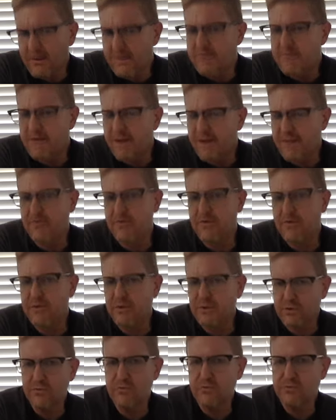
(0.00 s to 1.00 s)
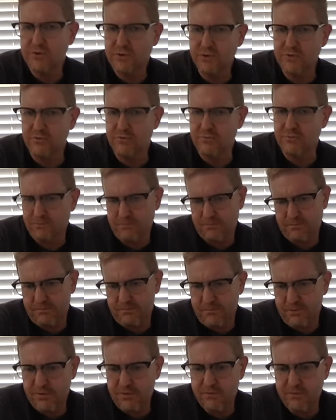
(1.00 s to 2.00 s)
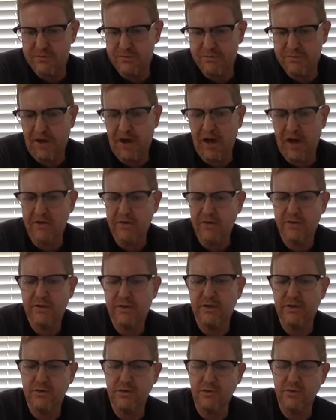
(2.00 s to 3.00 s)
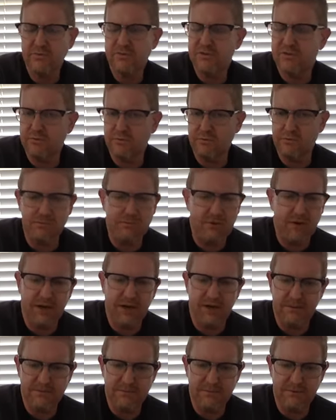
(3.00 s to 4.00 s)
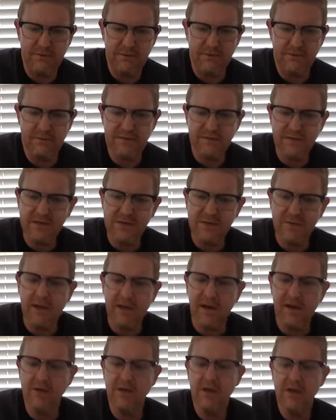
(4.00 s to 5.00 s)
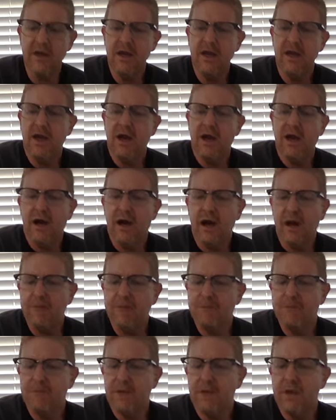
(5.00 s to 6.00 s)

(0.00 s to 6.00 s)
leave that for you to you to ponder and you to uh, you to think about. Um,